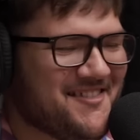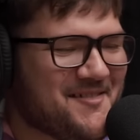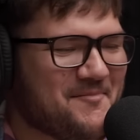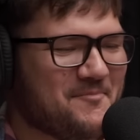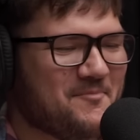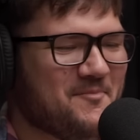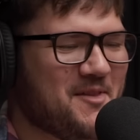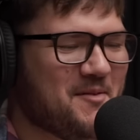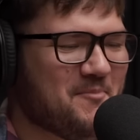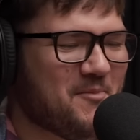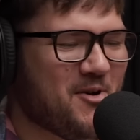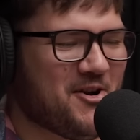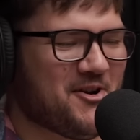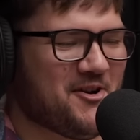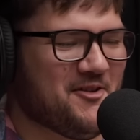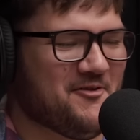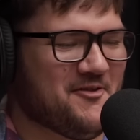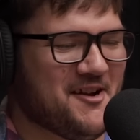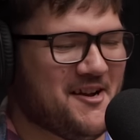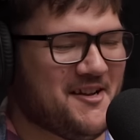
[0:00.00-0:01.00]
the
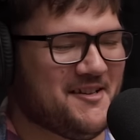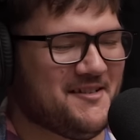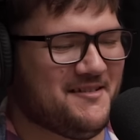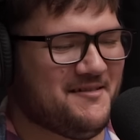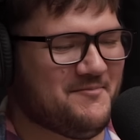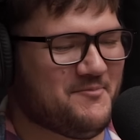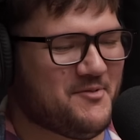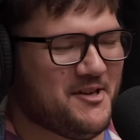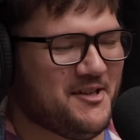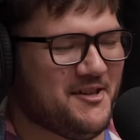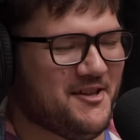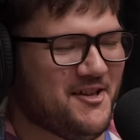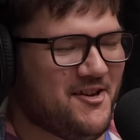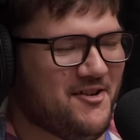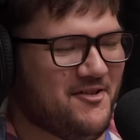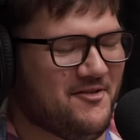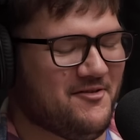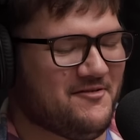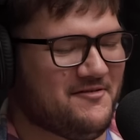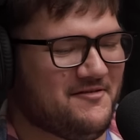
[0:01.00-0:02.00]
market rate pretty
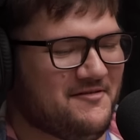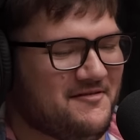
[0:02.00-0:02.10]
low.